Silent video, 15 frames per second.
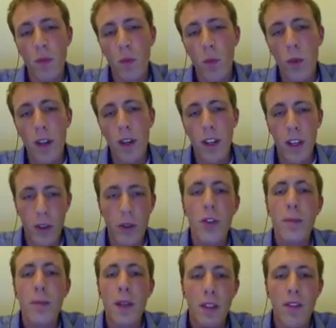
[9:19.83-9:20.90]
you could
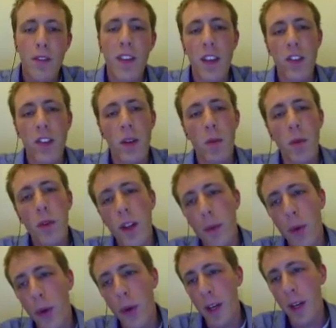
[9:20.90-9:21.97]
specify some order
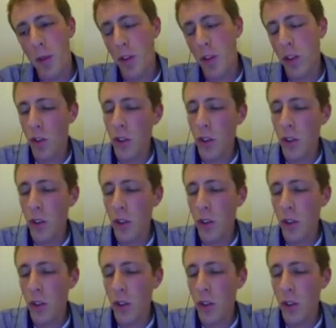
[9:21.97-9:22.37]
requirements.